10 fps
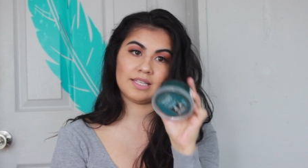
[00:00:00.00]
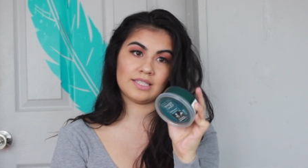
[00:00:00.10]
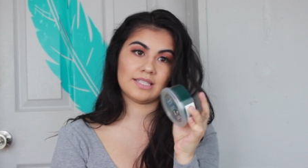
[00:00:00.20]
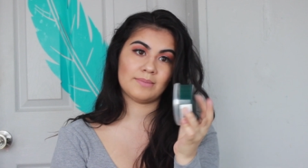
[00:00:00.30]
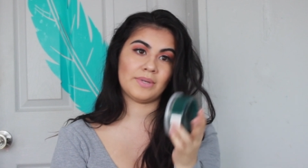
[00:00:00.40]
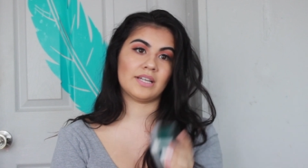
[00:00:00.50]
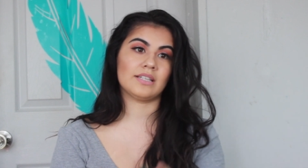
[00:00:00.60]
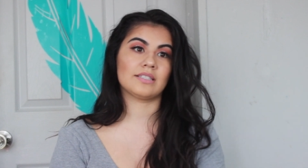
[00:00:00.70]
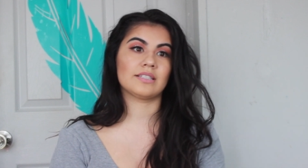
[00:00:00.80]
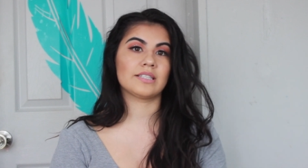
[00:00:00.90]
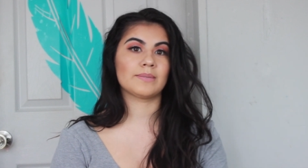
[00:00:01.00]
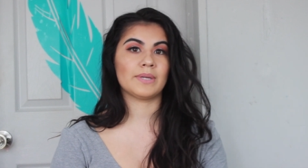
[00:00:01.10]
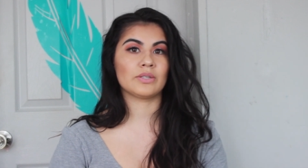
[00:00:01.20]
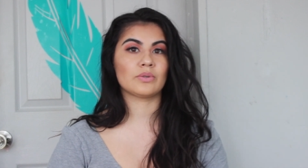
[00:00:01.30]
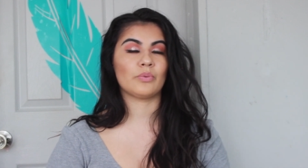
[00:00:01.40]
this because this
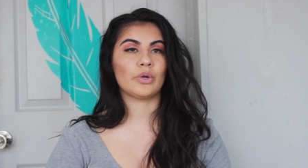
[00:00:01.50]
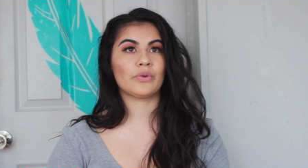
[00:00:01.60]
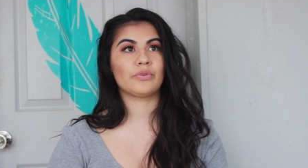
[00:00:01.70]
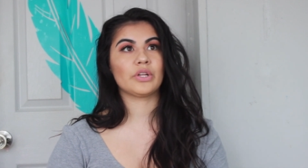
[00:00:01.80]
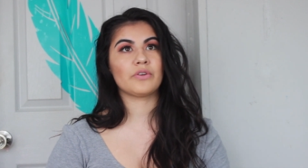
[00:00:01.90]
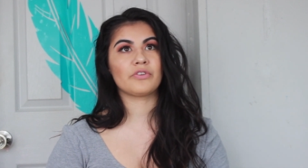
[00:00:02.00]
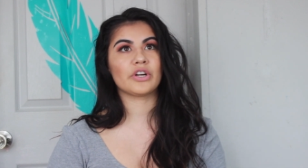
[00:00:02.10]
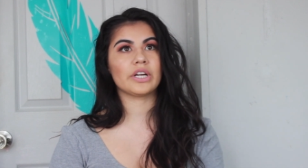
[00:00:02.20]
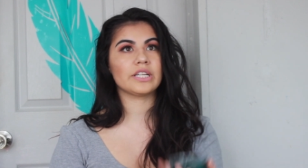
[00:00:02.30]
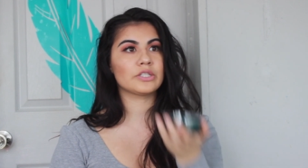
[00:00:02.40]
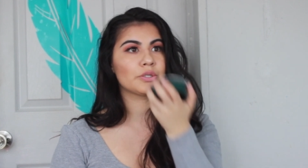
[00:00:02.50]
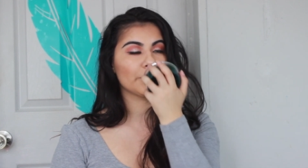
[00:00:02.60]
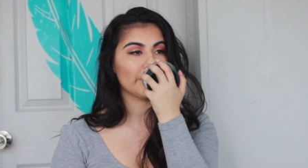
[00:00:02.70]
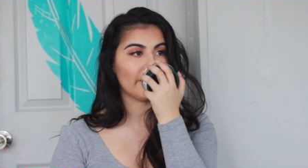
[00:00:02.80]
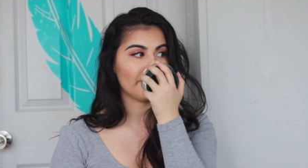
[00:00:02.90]
smells wonderful. If you're
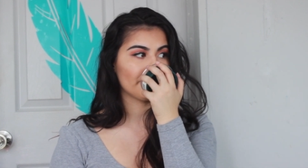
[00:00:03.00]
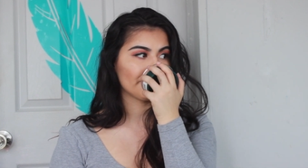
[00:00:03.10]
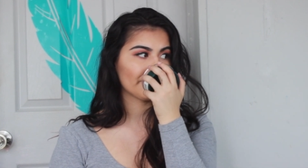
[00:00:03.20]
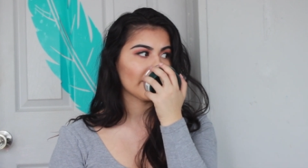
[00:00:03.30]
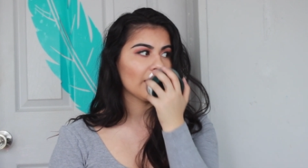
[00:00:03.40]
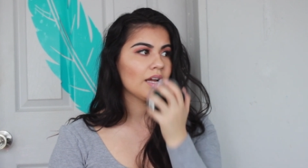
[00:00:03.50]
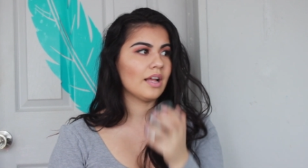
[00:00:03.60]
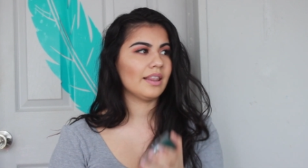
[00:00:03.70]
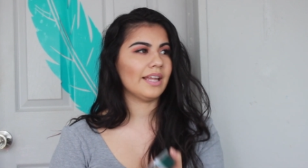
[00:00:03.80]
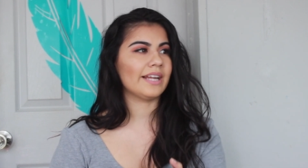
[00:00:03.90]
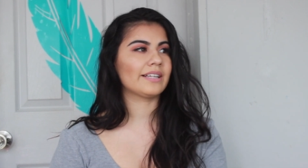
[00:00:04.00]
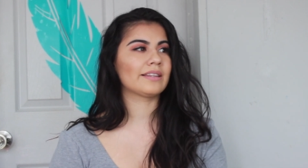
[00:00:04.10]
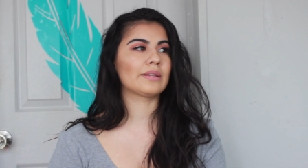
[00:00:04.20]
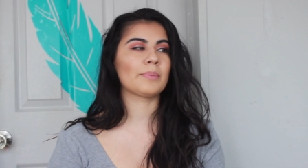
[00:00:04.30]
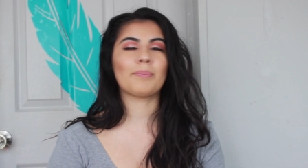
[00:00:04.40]
into like
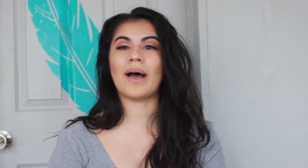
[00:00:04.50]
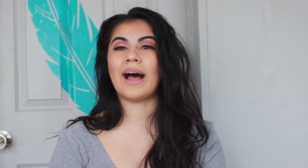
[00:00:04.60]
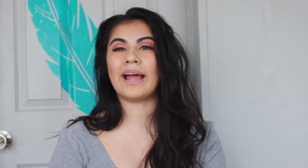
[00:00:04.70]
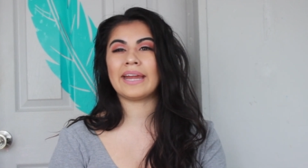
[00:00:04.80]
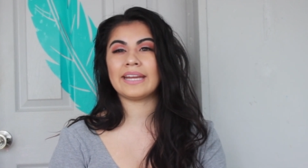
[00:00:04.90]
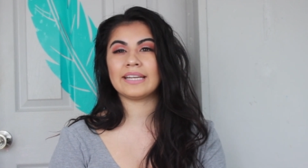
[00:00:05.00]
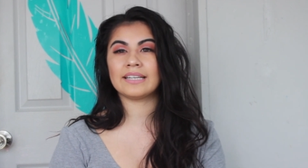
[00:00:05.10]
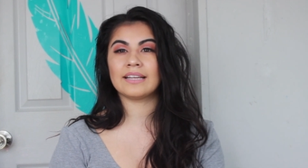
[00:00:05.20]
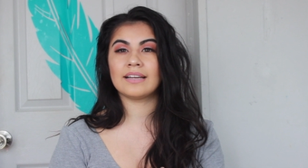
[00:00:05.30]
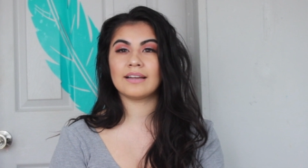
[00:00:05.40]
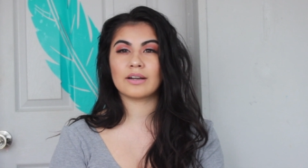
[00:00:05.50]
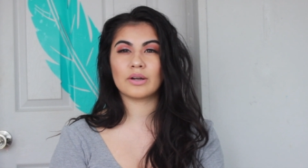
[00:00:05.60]
the pine